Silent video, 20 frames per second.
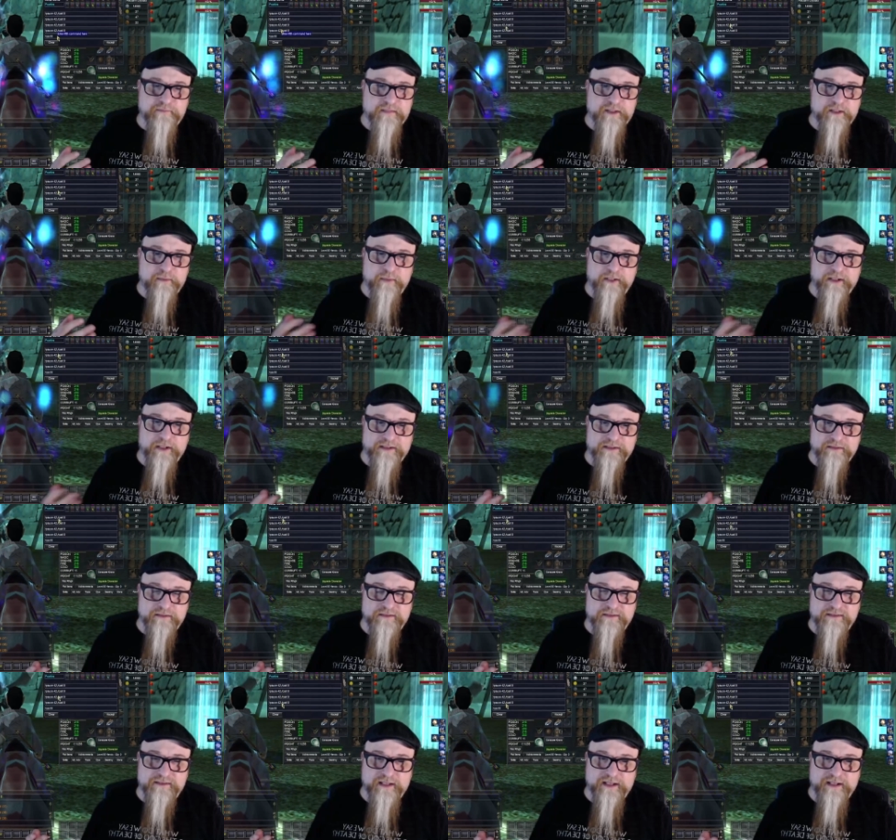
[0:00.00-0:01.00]
But it
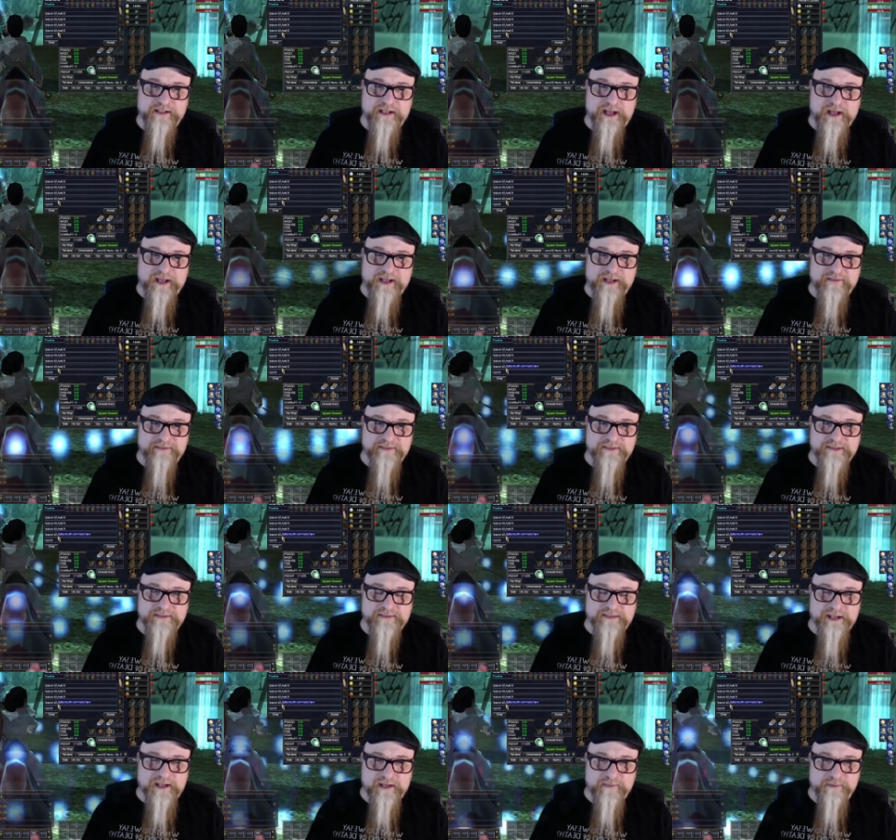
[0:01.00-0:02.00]
looks like I have this
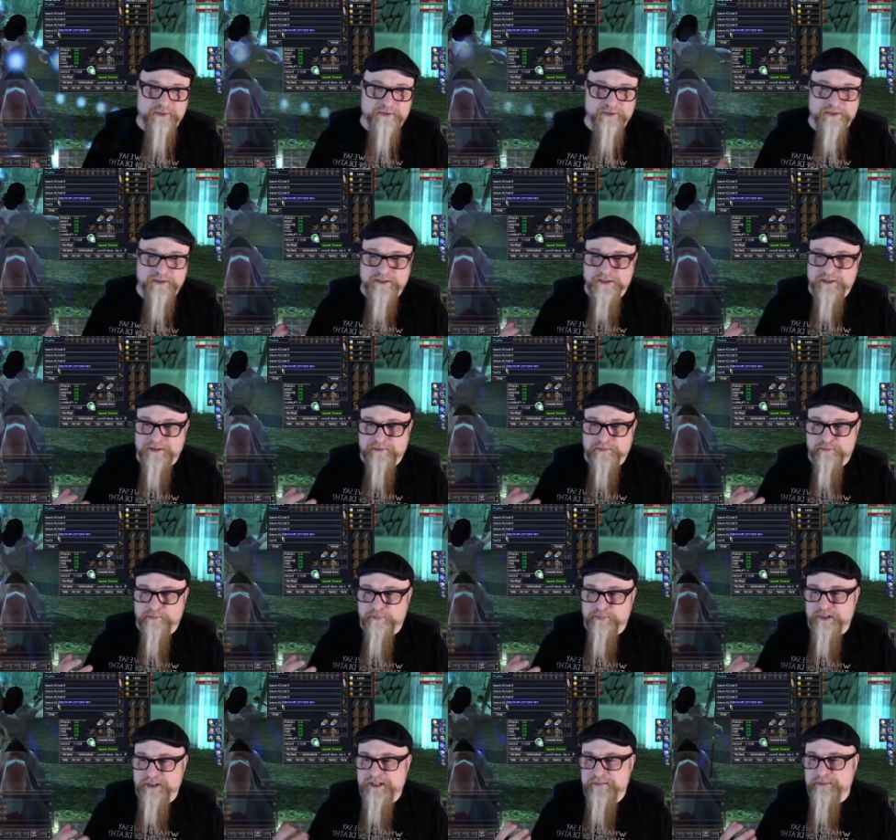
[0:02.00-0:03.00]
timer
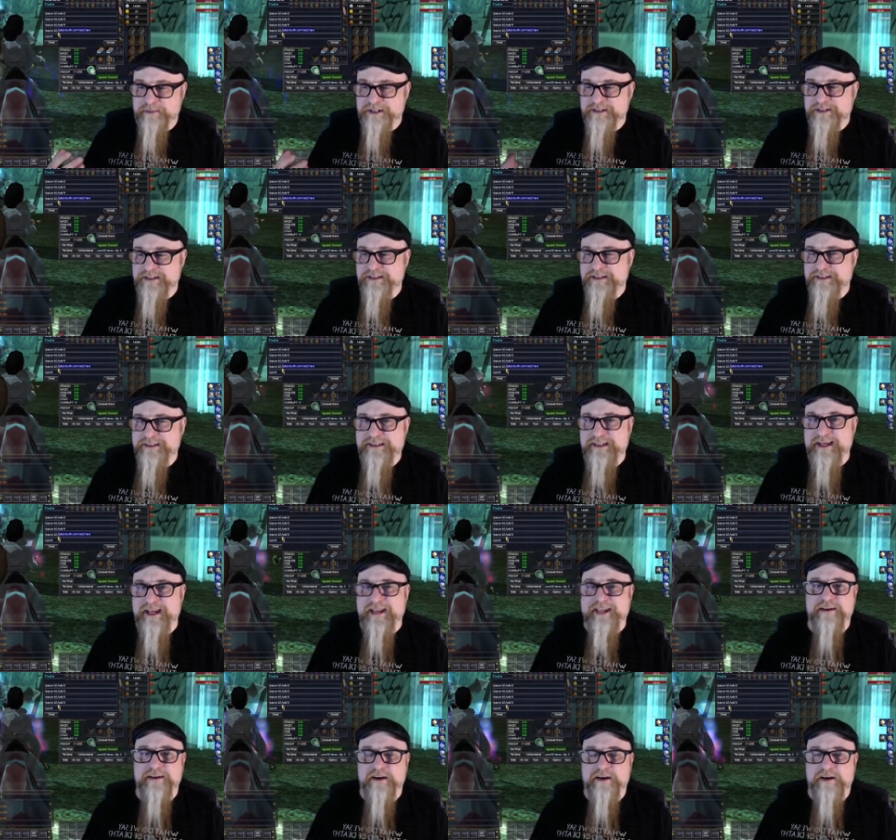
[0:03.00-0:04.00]
pretty much
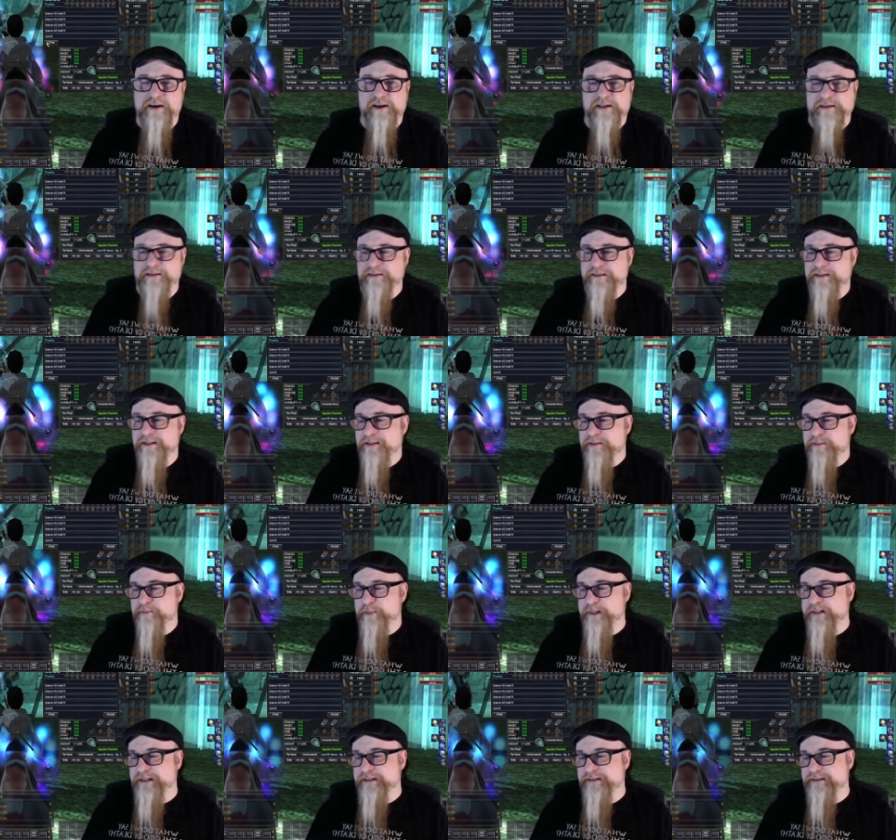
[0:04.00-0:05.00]
dead on
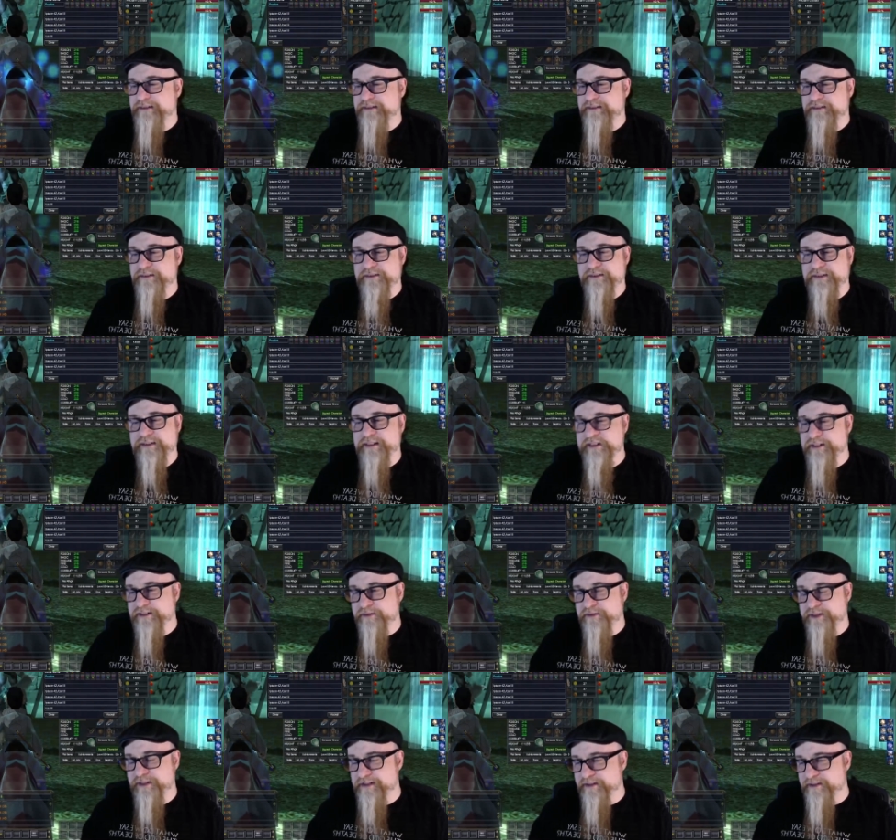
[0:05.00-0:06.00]
because as you see it
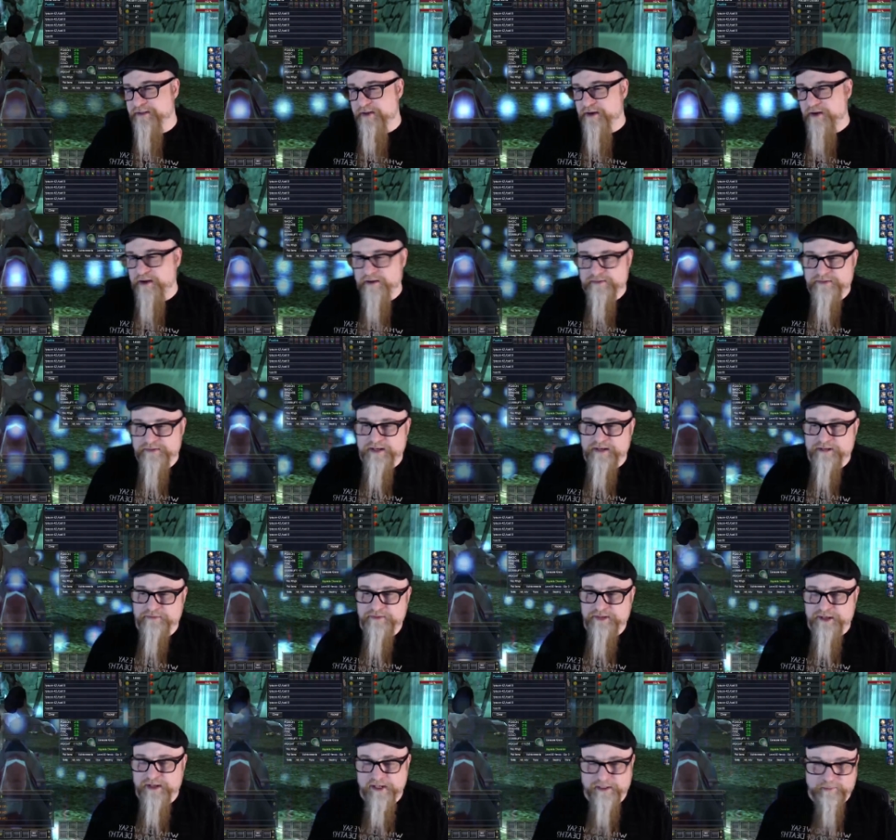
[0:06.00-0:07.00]
triggered all five
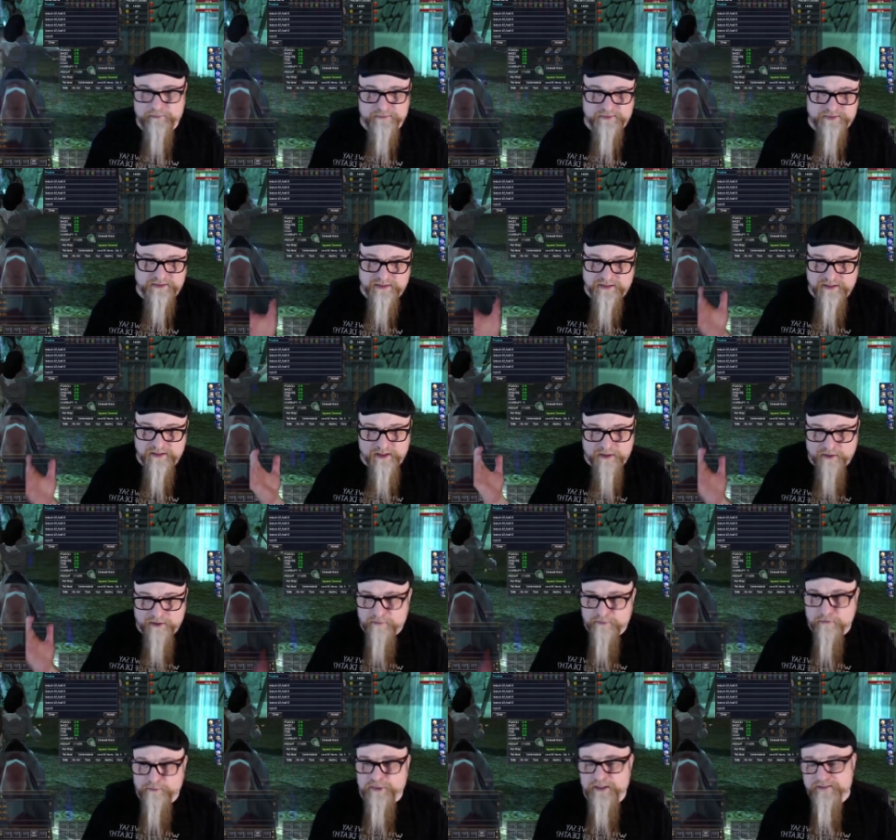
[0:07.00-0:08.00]
times
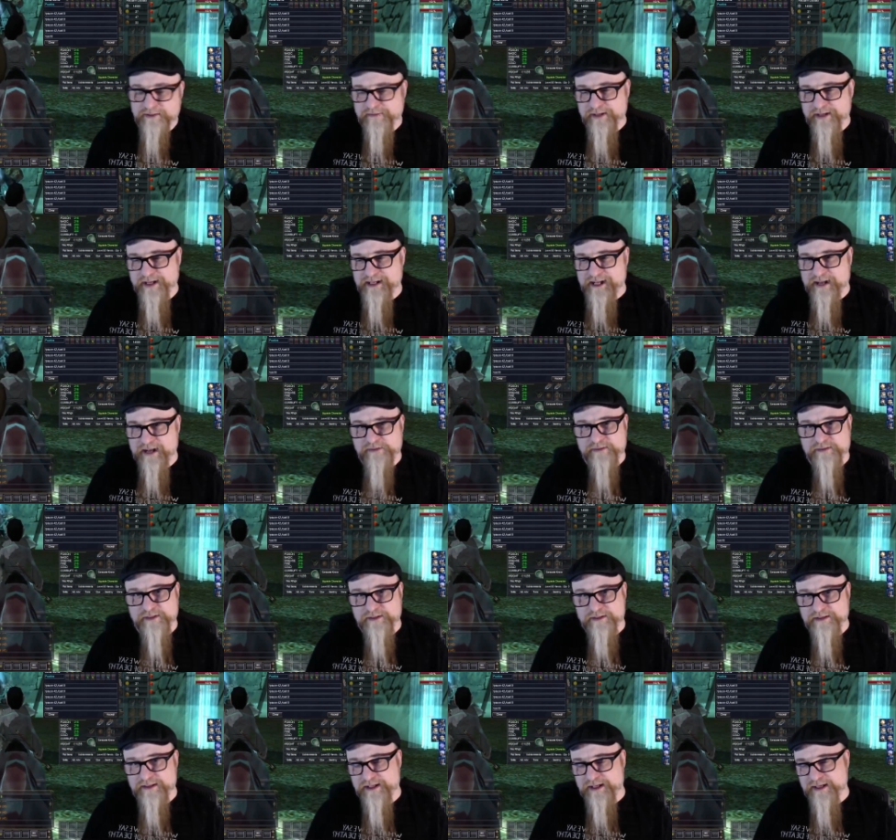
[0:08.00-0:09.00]
one right
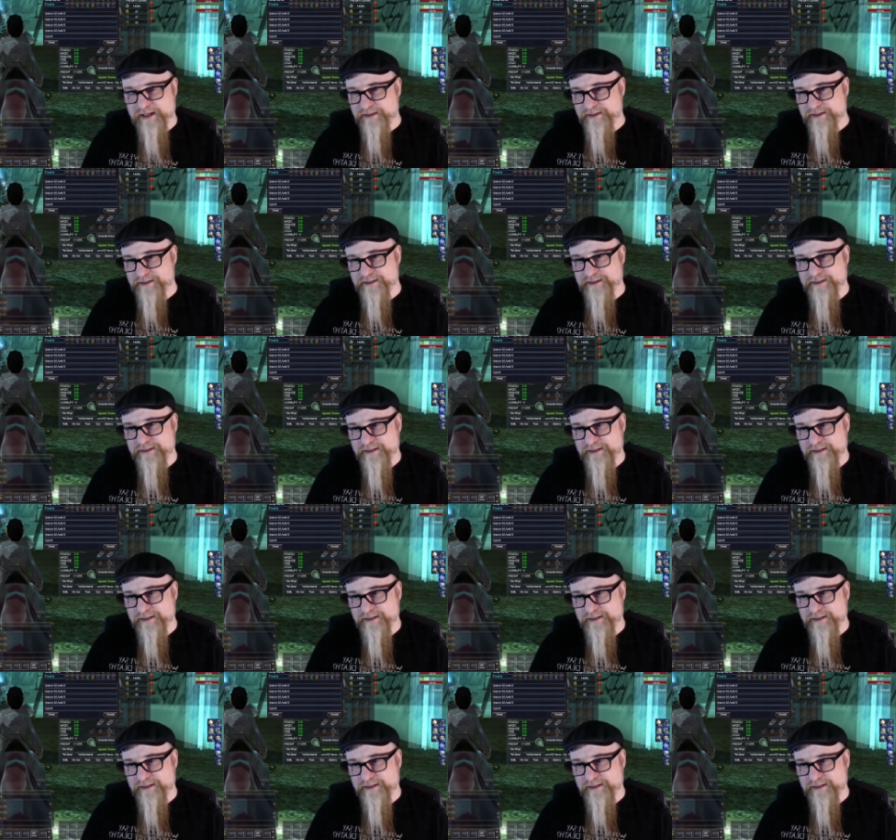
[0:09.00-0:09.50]
after the other